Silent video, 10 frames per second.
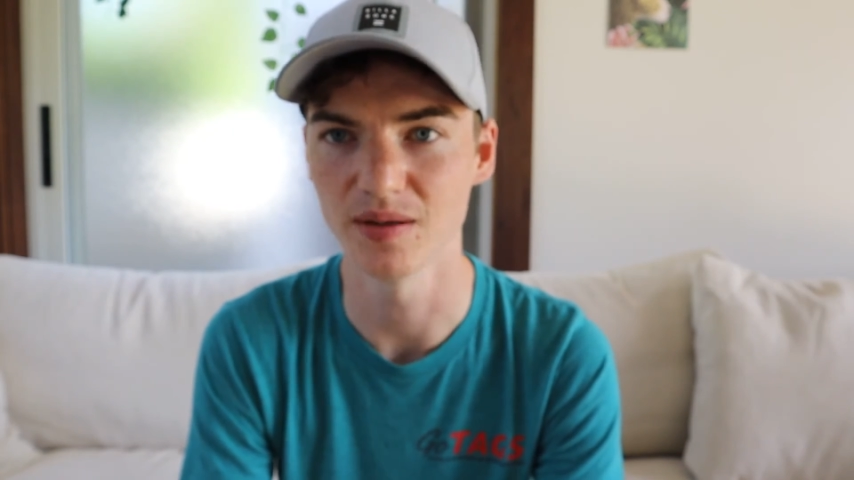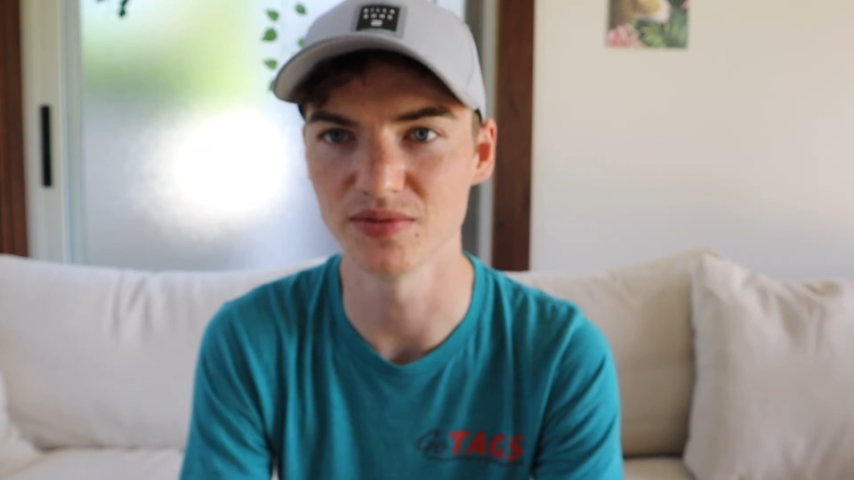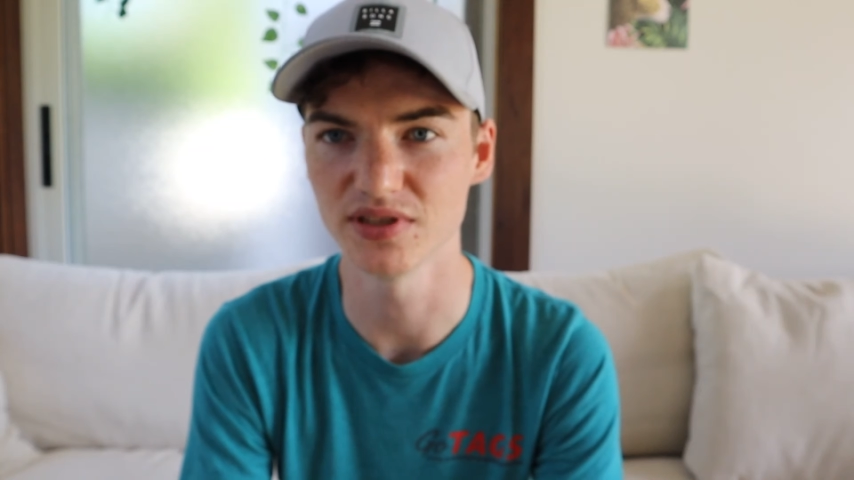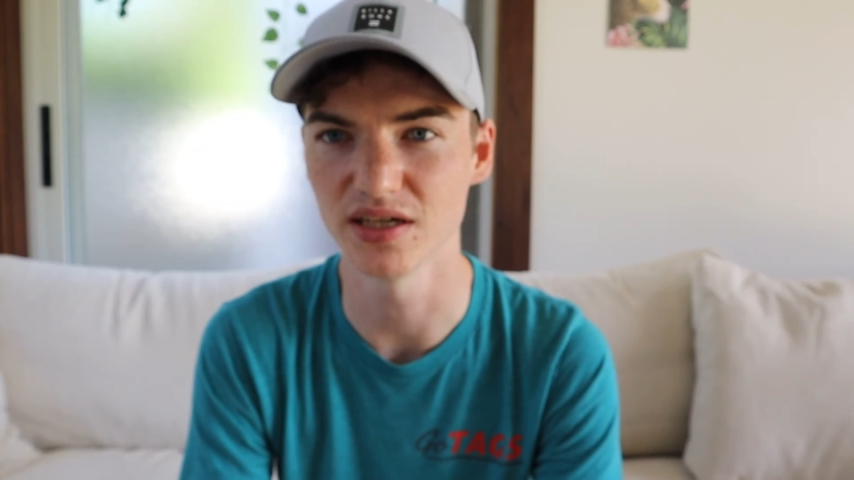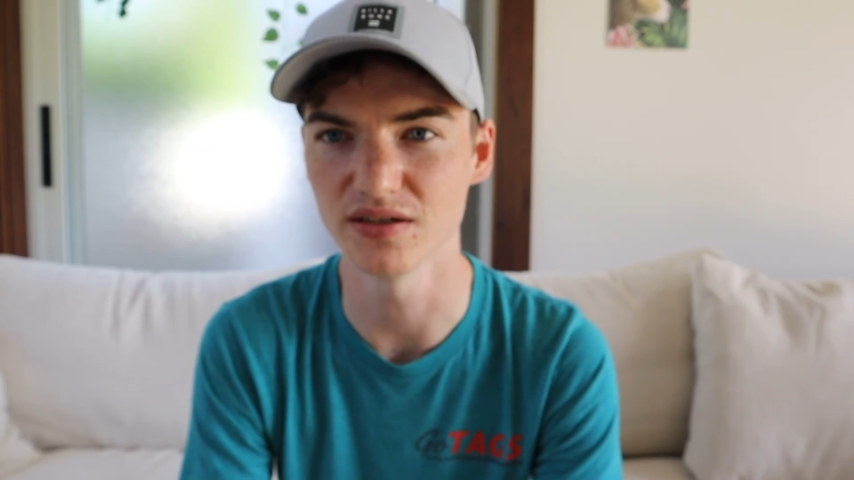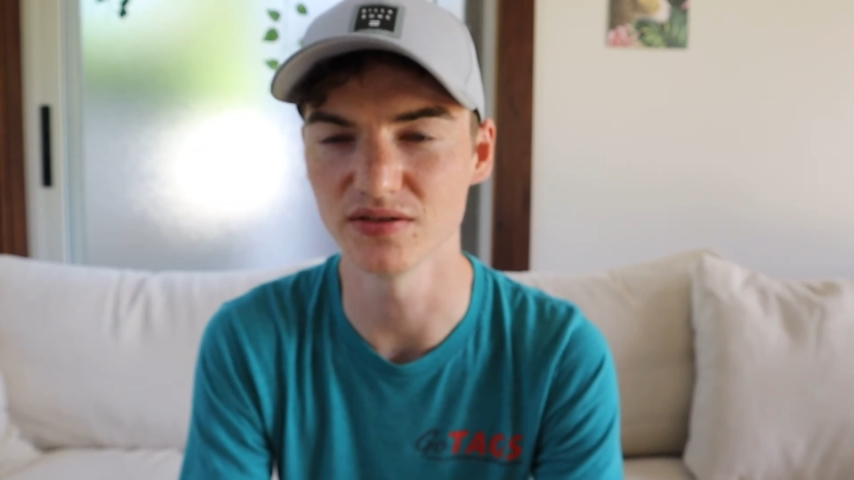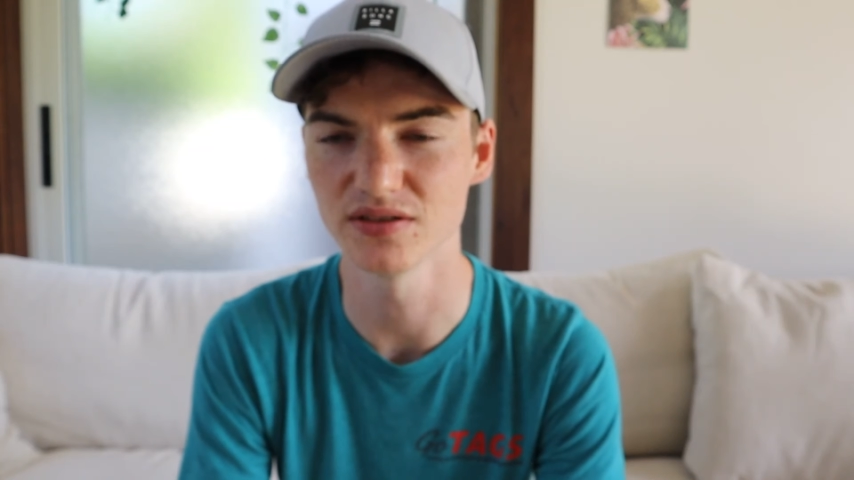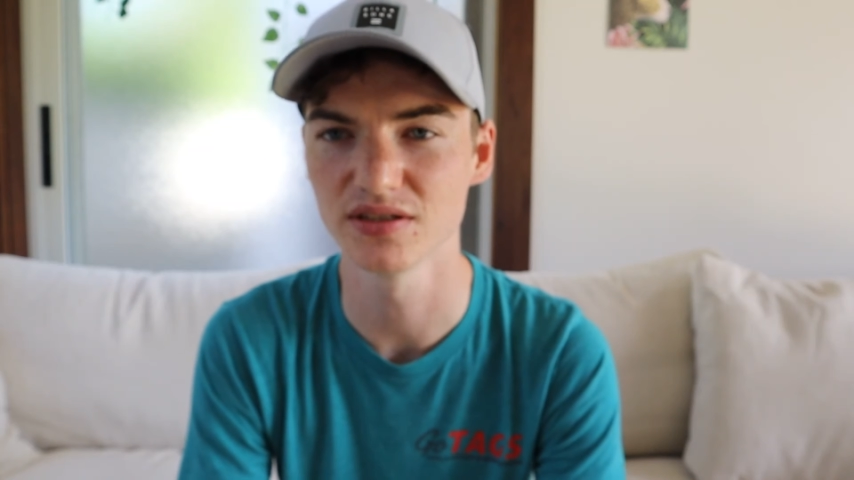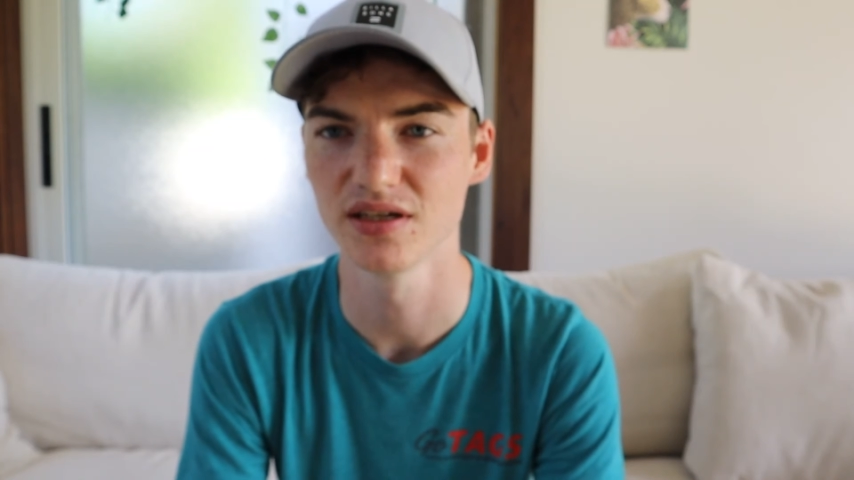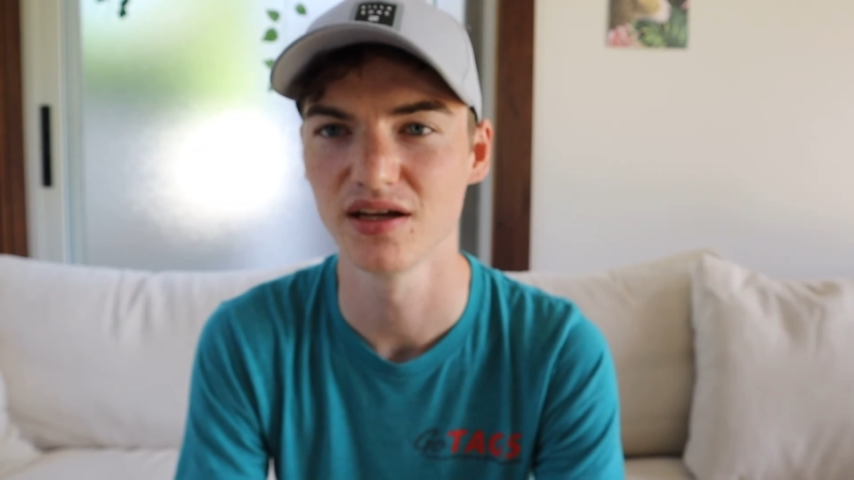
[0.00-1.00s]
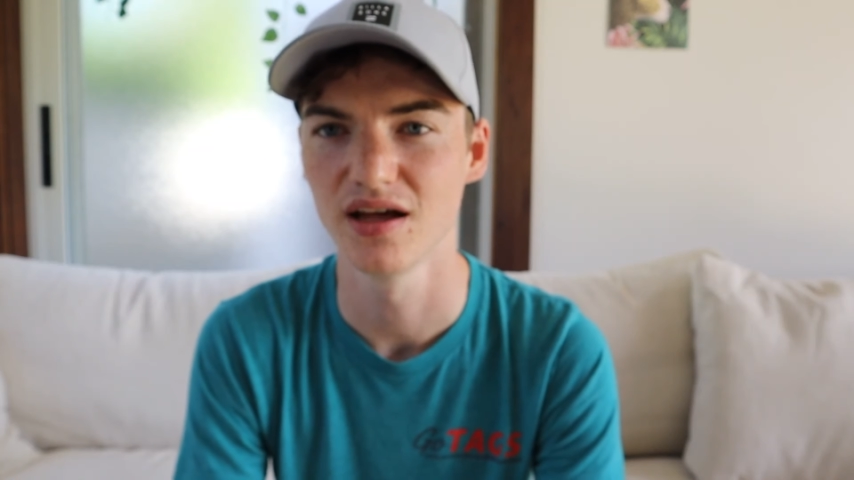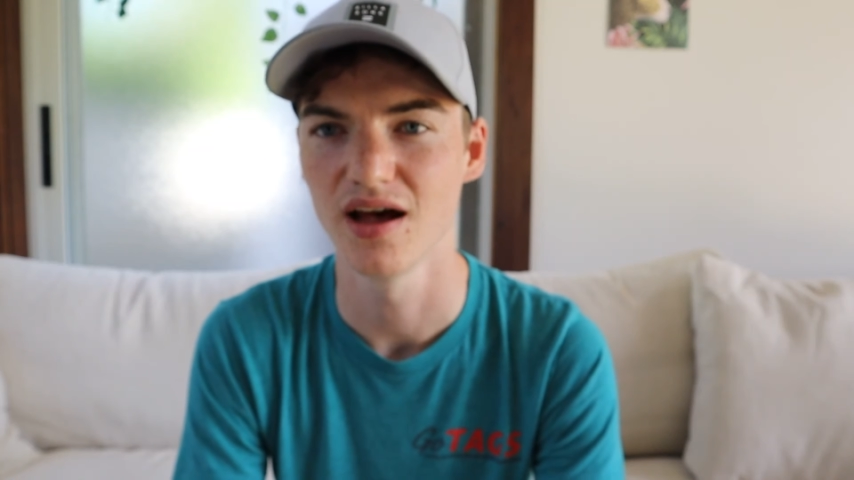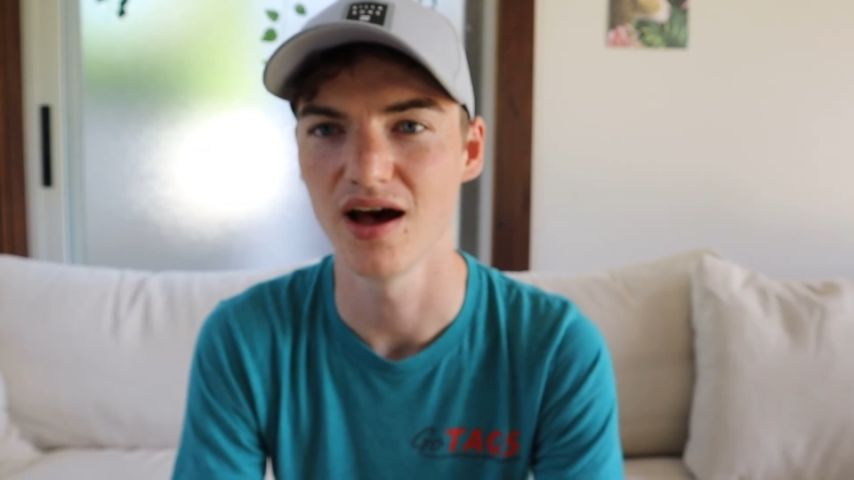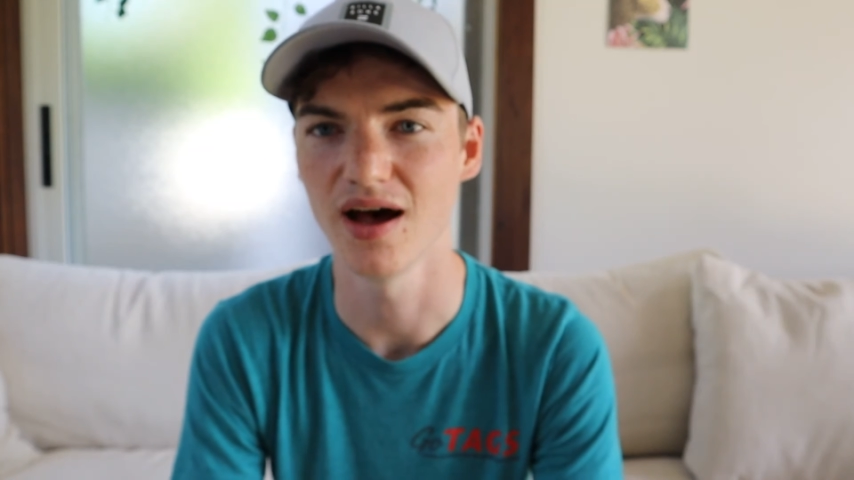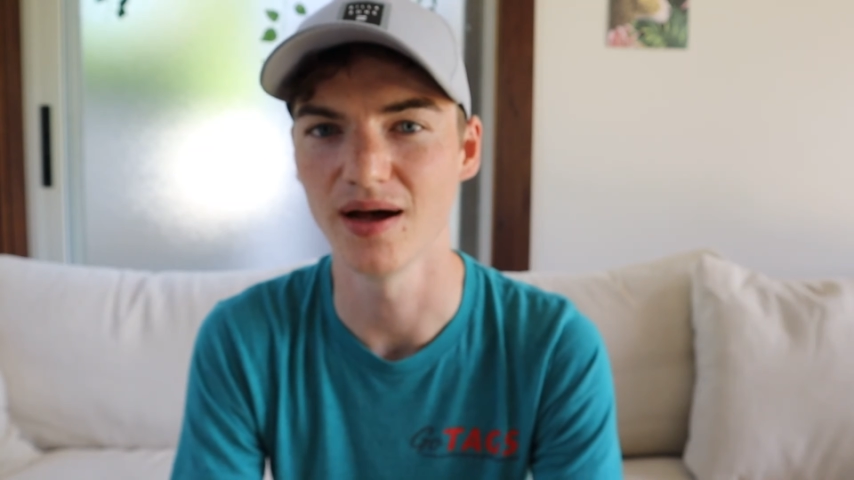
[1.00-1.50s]
cells.
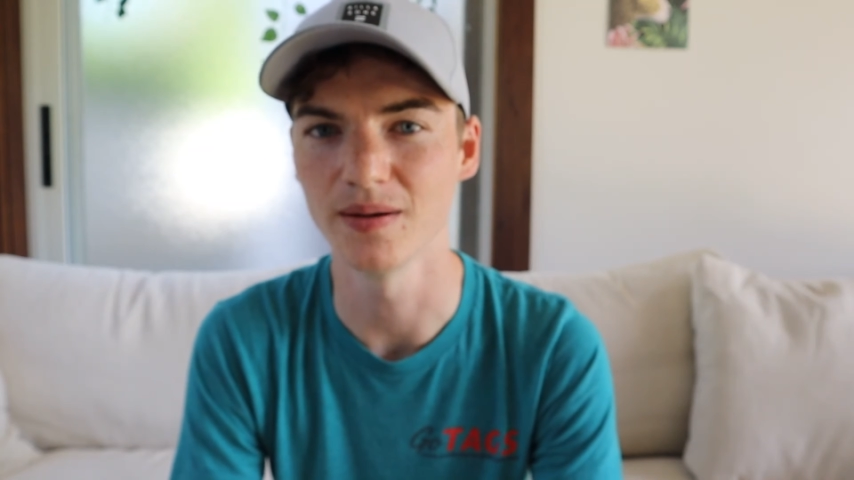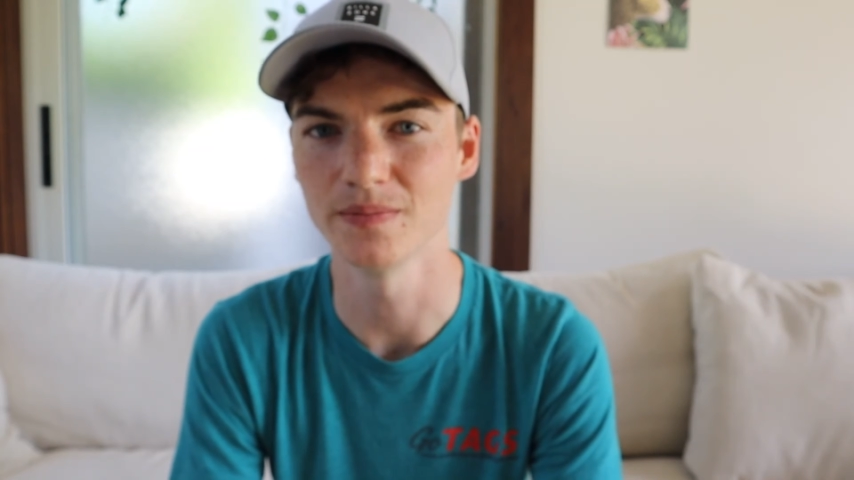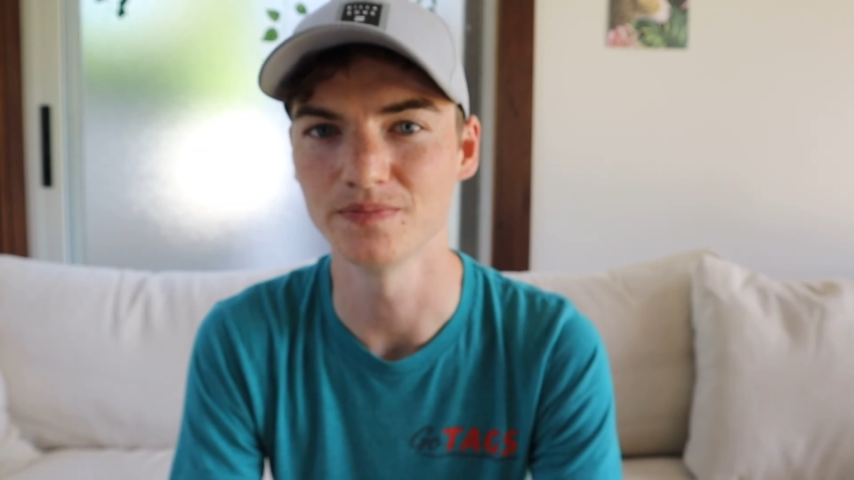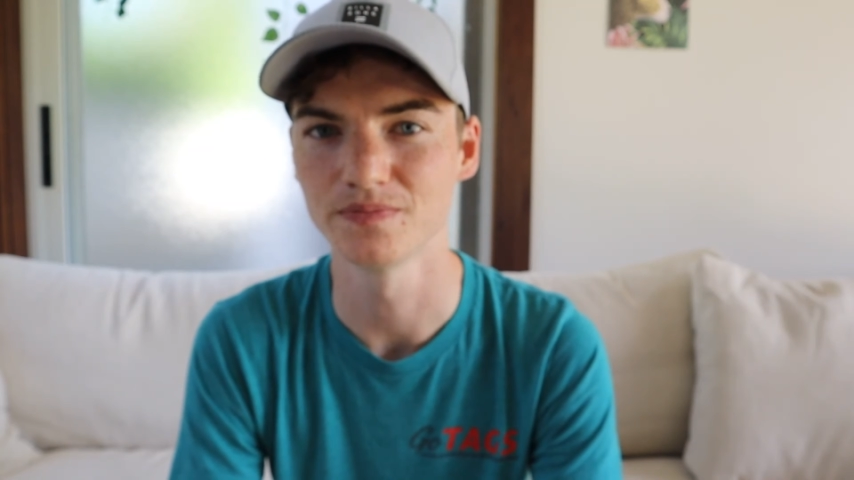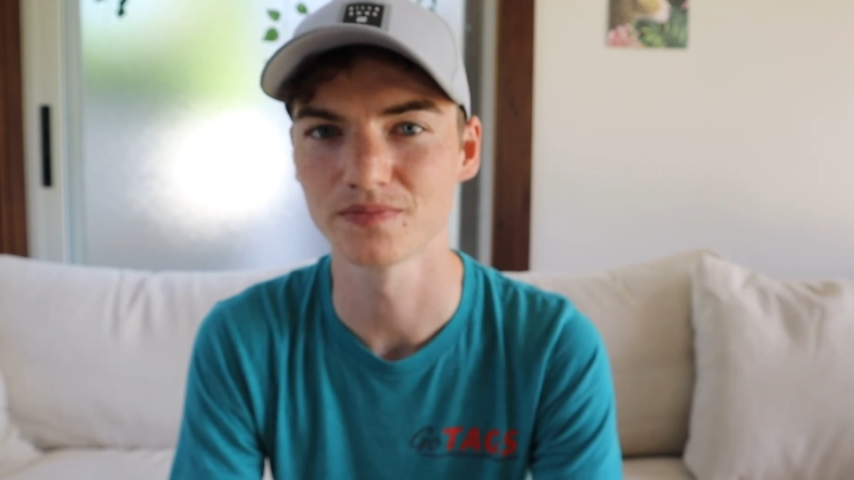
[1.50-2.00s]
A